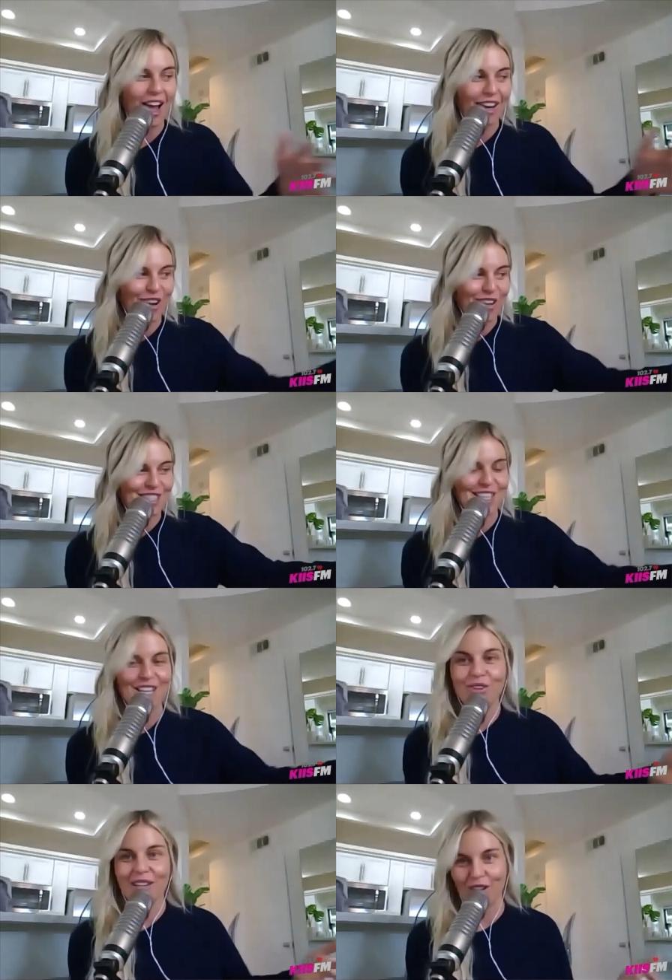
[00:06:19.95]
I constantly i
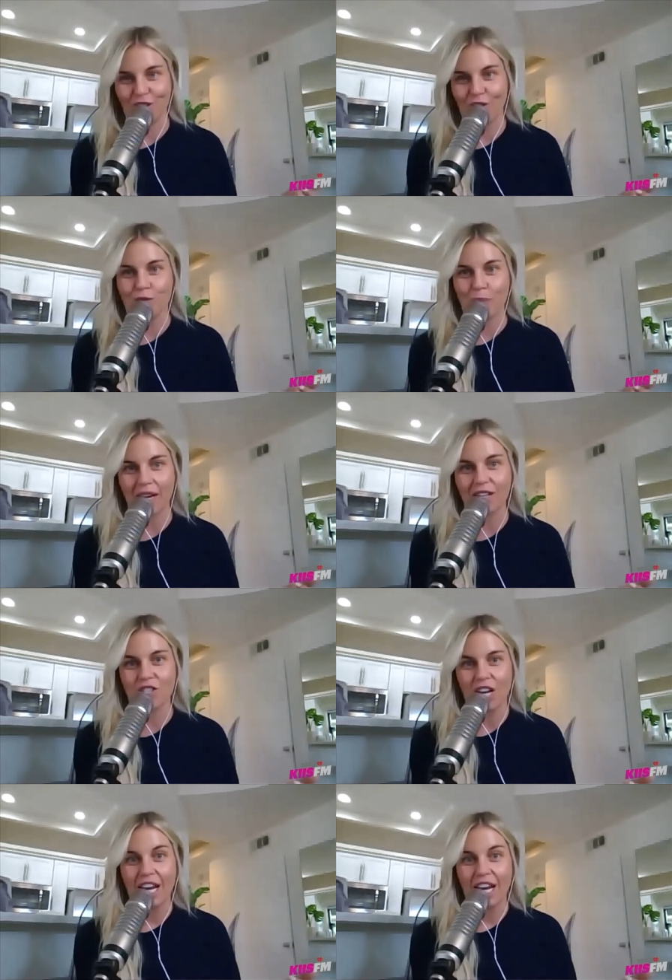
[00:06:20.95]
create like a notes page